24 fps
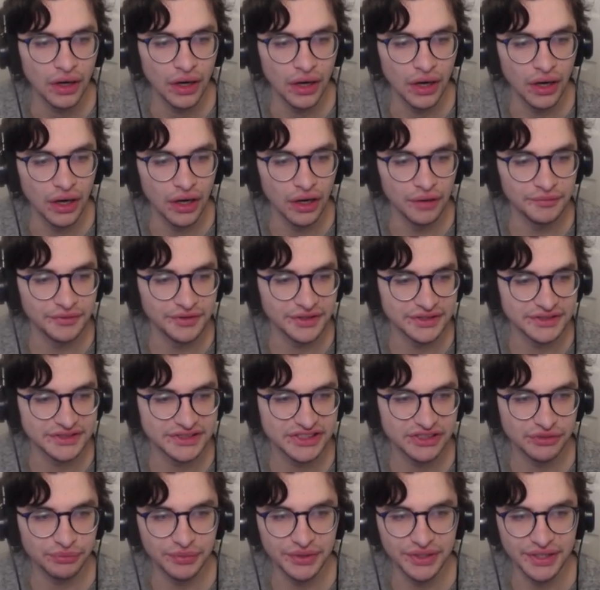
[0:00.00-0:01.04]
You can
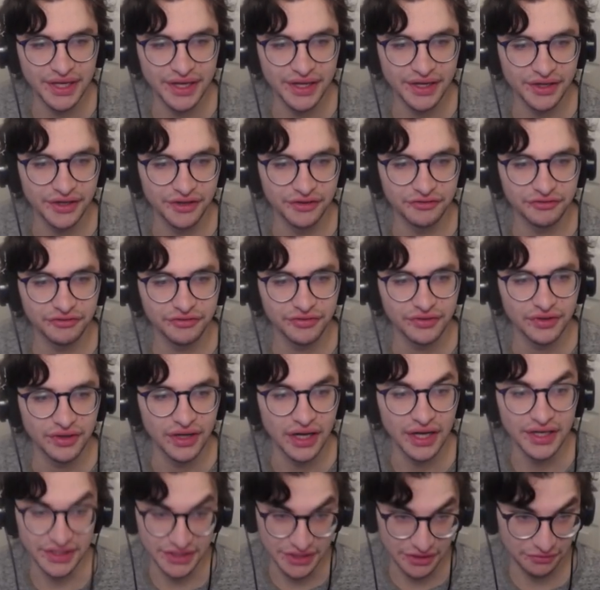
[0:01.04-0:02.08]
see we have
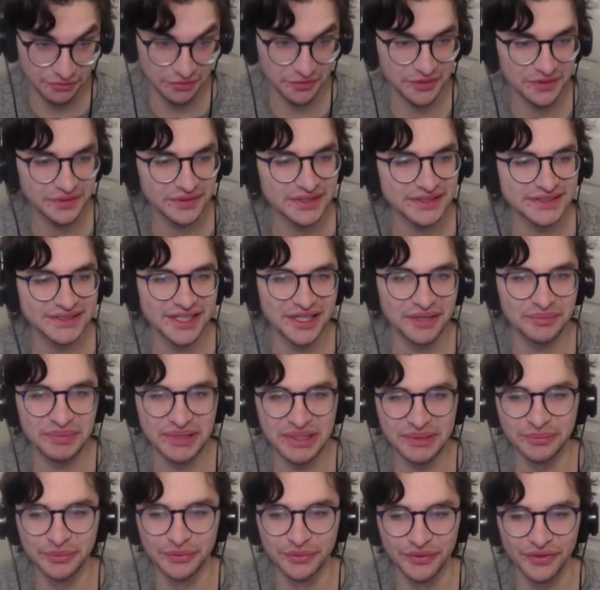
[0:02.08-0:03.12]
a different set of
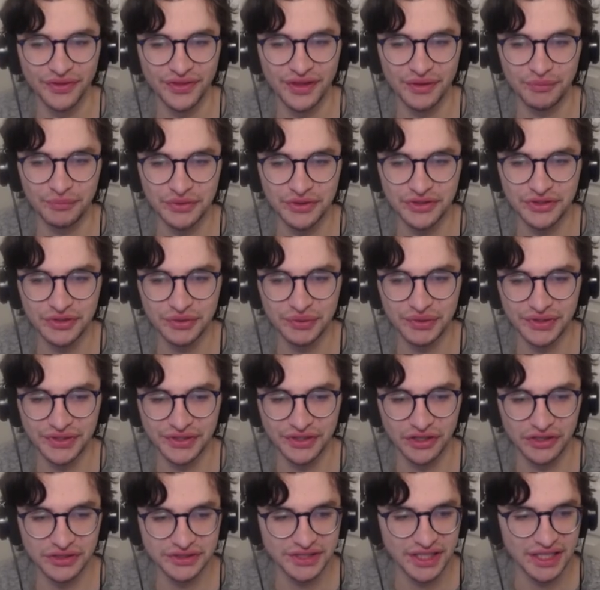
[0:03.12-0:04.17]
people than we do in the
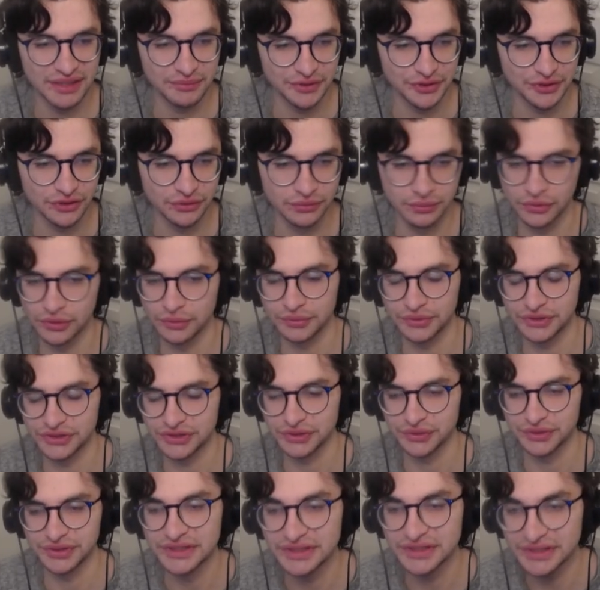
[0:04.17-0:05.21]
all-time leaderboard, which is
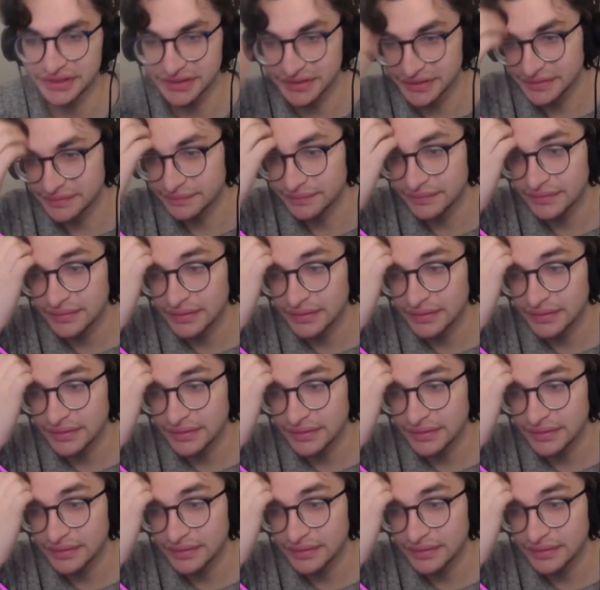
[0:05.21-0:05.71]
always good.